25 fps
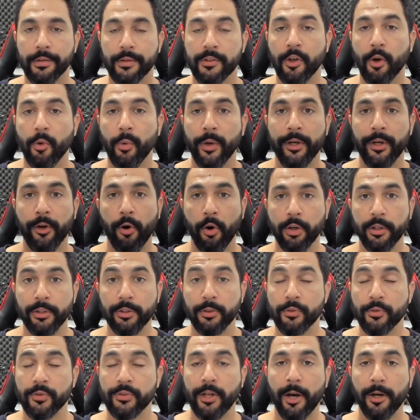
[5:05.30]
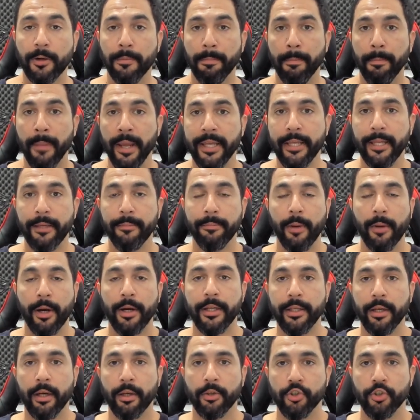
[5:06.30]
So in order to start making
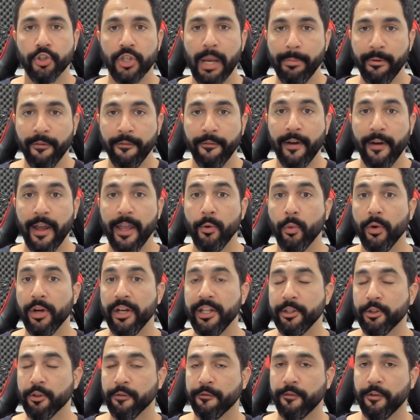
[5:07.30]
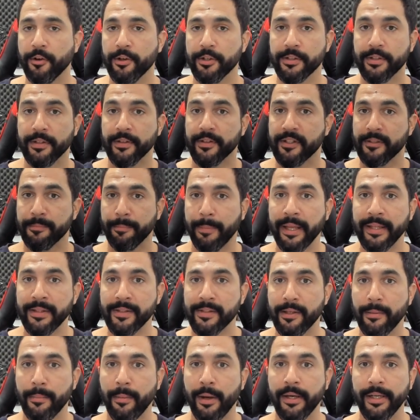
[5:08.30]
money on Shopify, we need to first
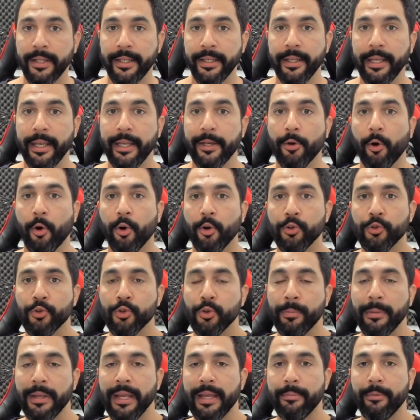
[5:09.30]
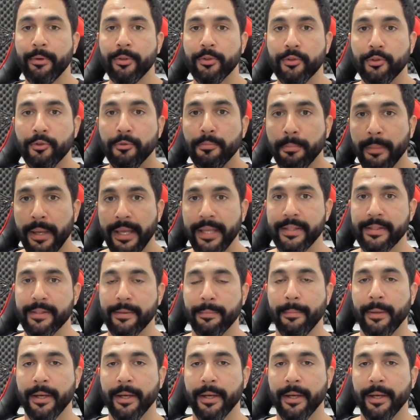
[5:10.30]
spend some money in order to be able to make some